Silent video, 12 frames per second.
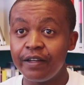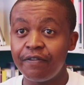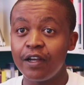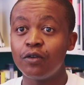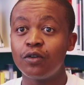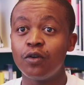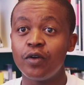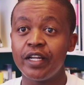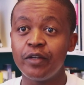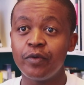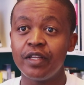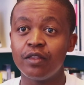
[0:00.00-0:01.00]
If I could go
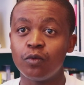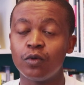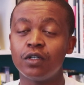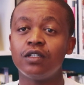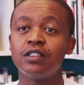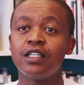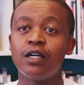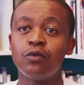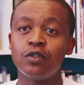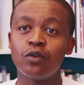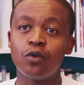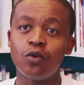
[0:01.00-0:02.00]
anywhere in the world, I
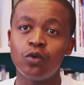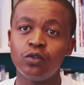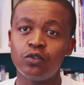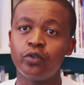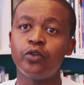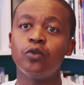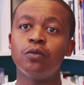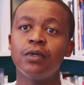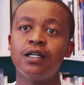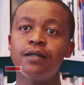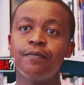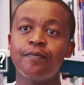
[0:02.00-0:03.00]
would go to
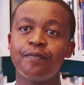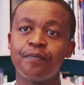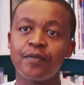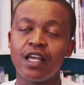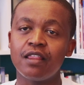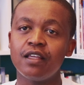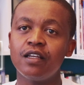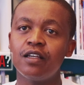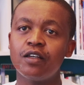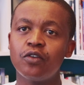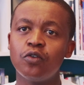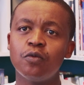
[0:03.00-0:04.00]
Cuba. I
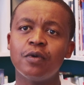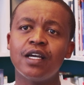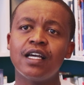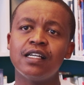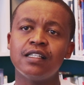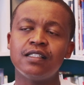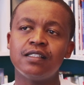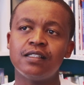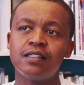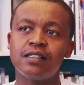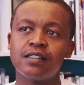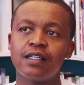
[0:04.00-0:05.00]
think Cuba
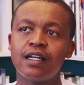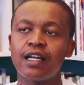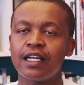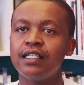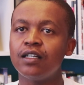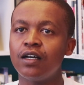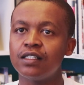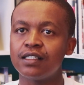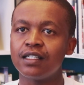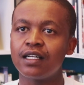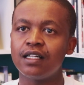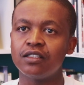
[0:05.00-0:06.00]
has great arts
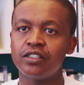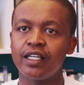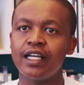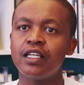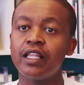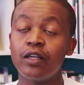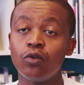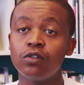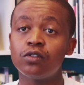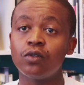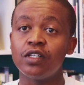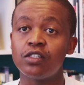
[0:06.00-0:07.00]
and culture and they
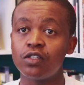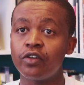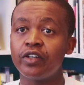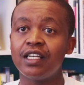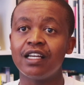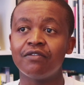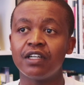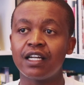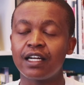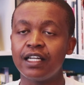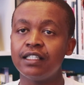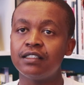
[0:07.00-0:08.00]
also historically have a
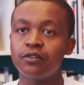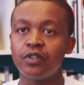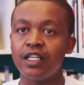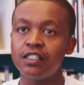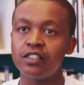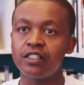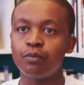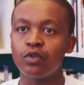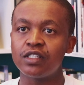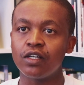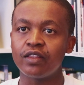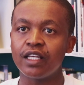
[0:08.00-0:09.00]
great relationship
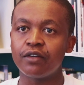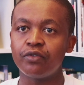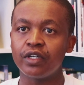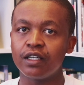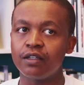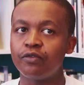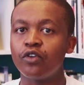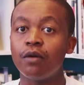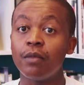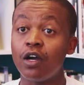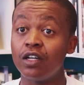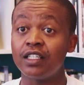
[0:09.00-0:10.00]
with South Africa
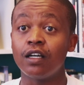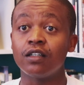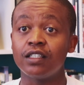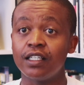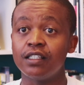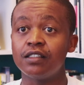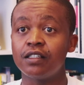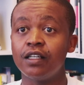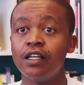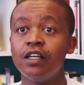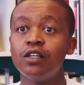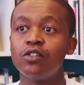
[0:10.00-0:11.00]
from our dark days.
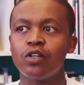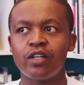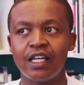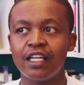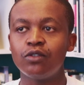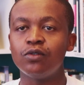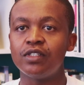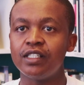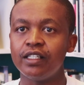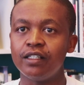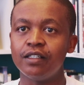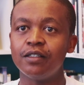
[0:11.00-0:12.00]
So I'd like to
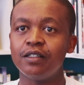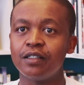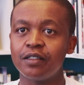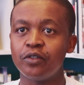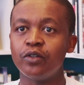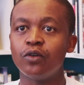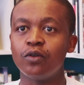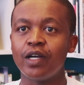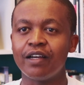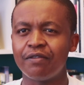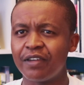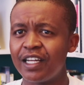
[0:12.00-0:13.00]
see, you know,
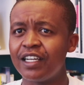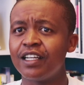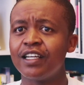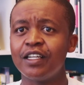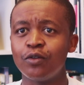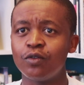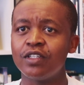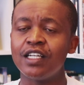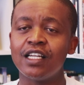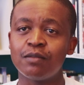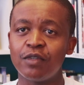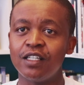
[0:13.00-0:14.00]
Havana and all the
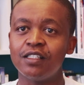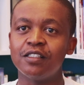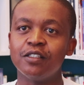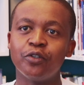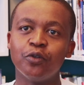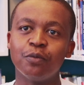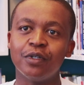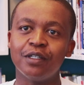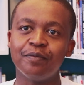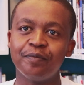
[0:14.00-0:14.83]
nice places in Cuba.